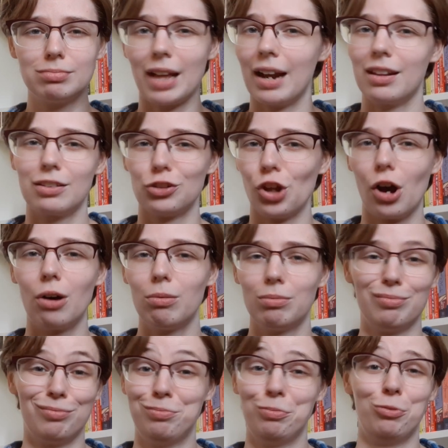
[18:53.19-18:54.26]
That is not
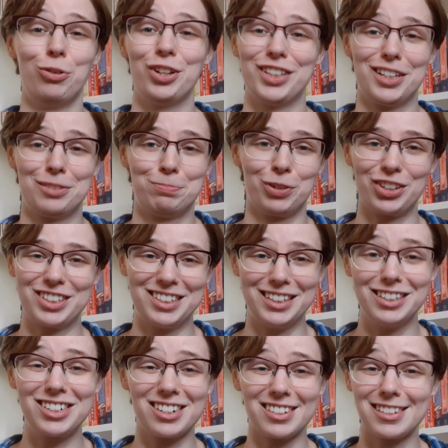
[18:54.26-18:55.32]
what this book
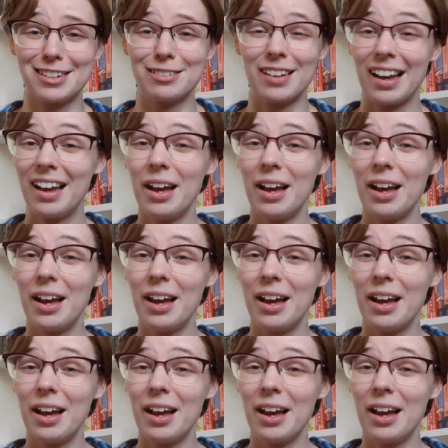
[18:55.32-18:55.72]
teaches you.